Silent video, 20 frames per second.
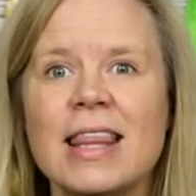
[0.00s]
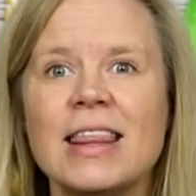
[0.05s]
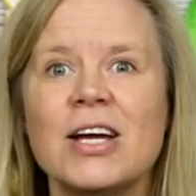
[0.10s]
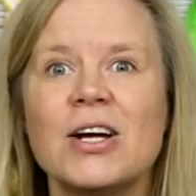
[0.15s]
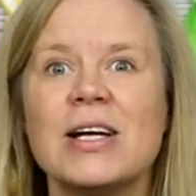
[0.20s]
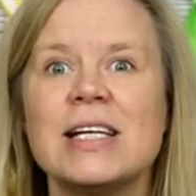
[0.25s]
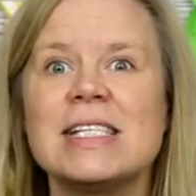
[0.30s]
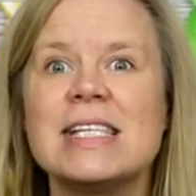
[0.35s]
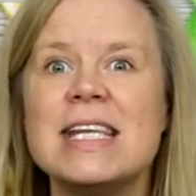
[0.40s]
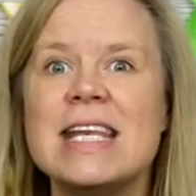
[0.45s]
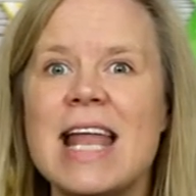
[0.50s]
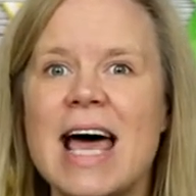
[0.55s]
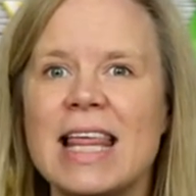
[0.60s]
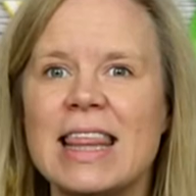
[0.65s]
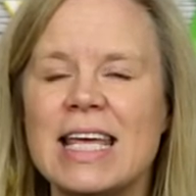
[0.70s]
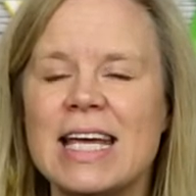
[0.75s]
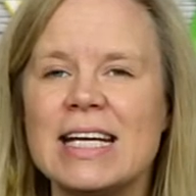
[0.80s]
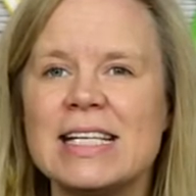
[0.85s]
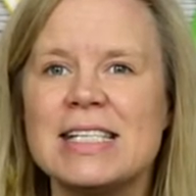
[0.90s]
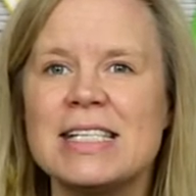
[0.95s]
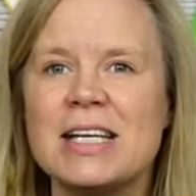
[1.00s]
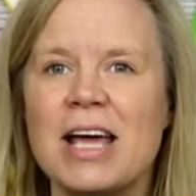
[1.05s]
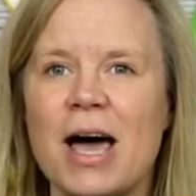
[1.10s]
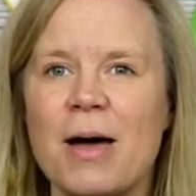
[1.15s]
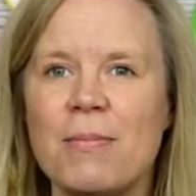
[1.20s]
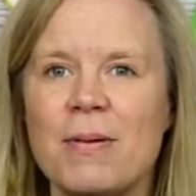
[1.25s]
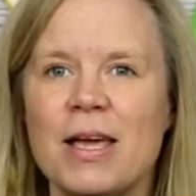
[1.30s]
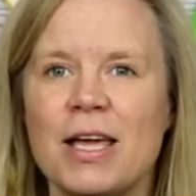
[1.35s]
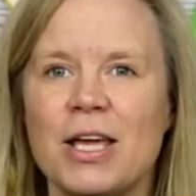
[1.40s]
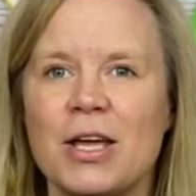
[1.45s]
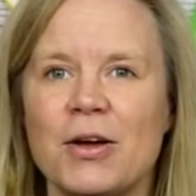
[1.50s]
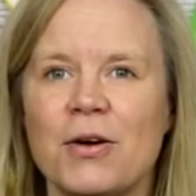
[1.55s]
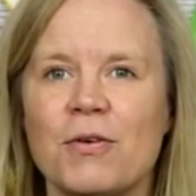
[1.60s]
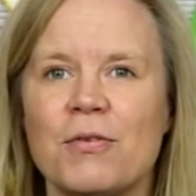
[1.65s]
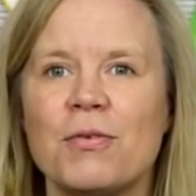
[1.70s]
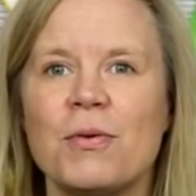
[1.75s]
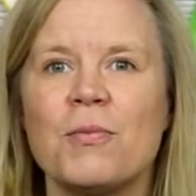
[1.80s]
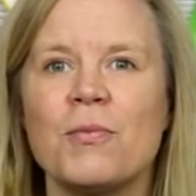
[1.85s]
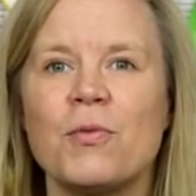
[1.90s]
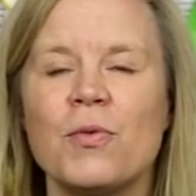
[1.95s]
there is nothing stopping
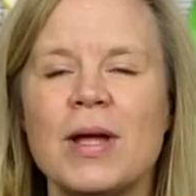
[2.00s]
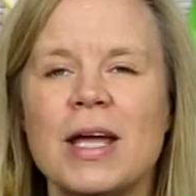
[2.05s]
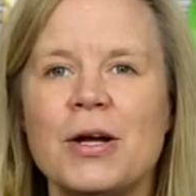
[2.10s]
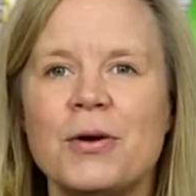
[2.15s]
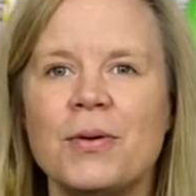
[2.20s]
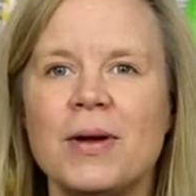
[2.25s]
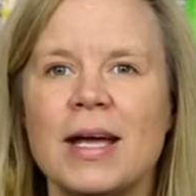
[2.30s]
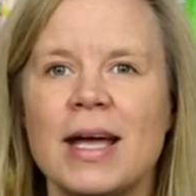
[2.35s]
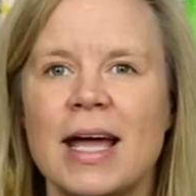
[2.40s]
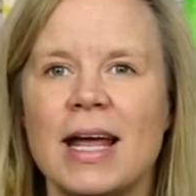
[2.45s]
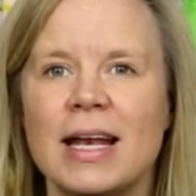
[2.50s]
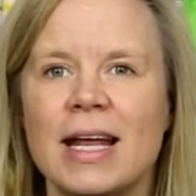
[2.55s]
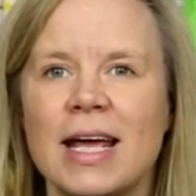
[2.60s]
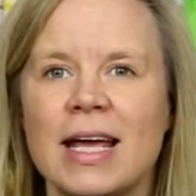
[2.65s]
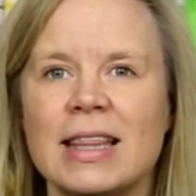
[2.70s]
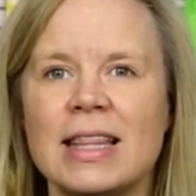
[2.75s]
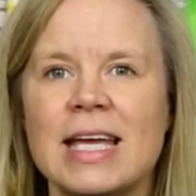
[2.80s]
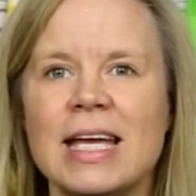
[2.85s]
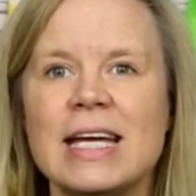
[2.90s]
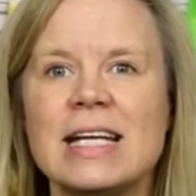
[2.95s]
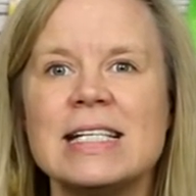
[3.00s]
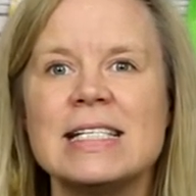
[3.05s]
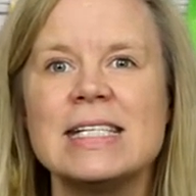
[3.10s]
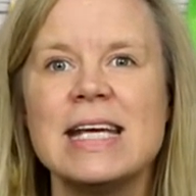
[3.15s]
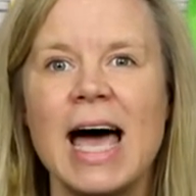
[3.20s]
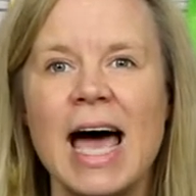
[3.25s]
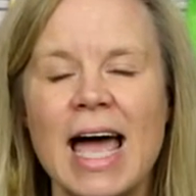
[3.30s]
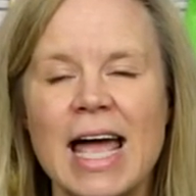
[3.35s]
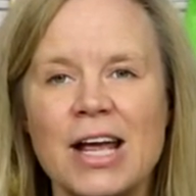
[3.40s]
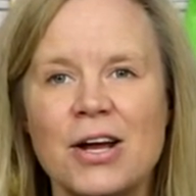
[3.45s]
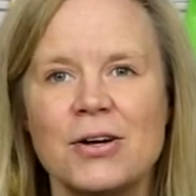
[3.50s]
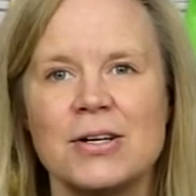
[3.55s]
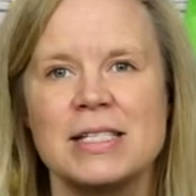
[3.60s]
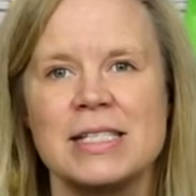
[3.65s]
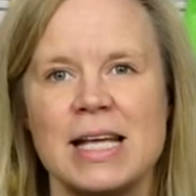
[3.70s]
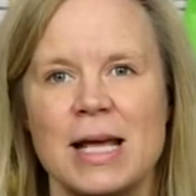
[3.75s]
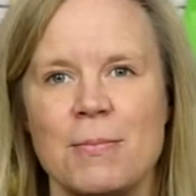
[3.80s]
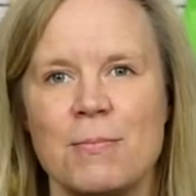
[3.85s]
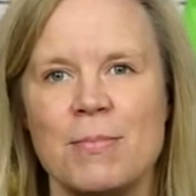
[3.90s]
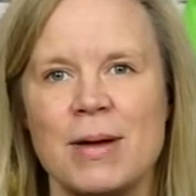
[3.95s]
you from recreating the entire
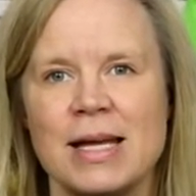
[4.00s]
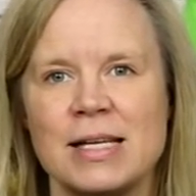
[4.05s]
St.